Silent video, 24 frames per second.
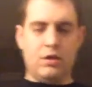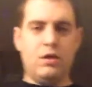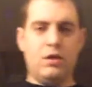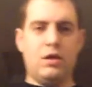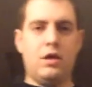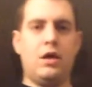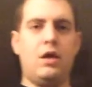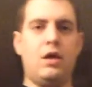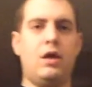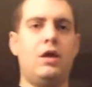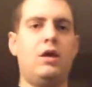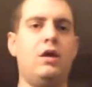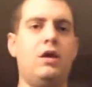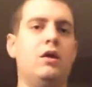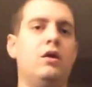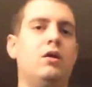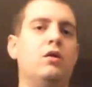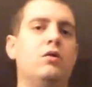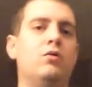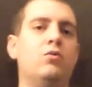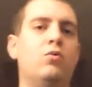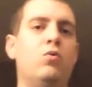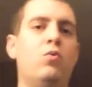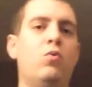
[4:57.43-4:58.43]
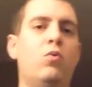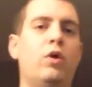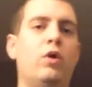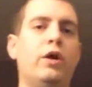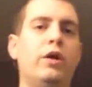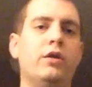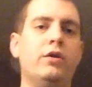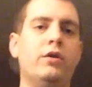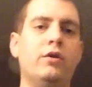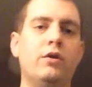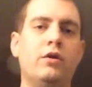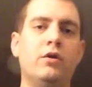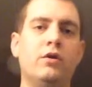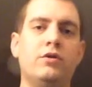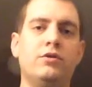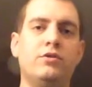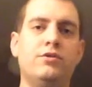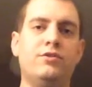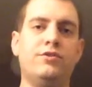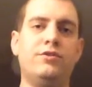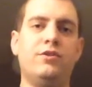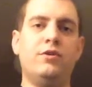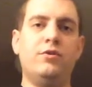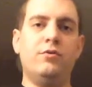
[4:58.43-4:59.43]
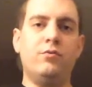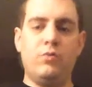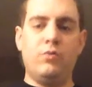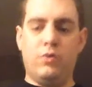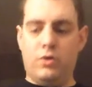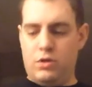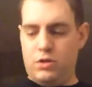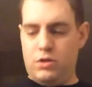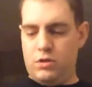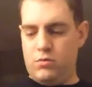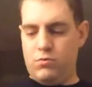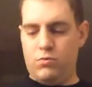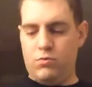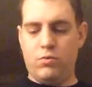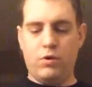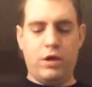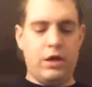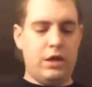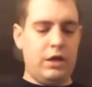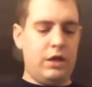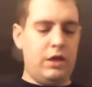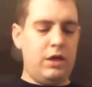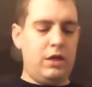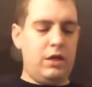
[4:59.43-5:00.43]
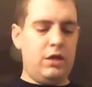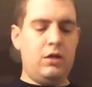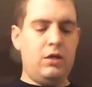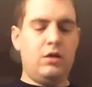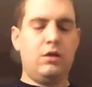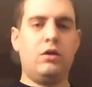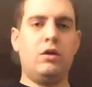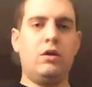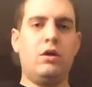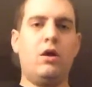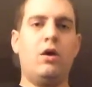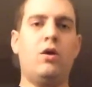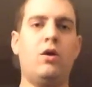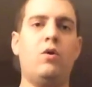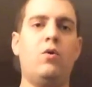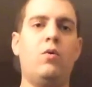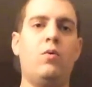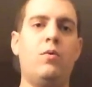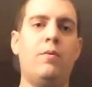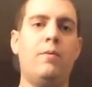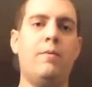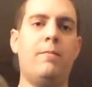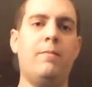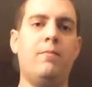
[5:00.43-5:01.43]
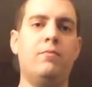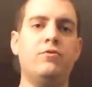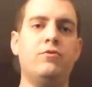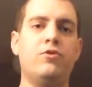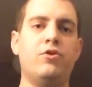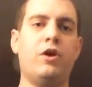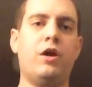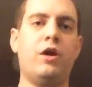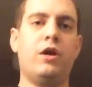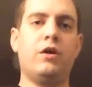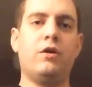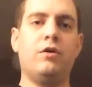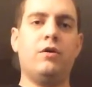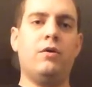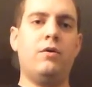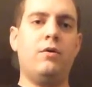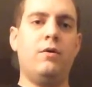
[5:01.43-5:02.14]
And 1, 2, ready, go. Check.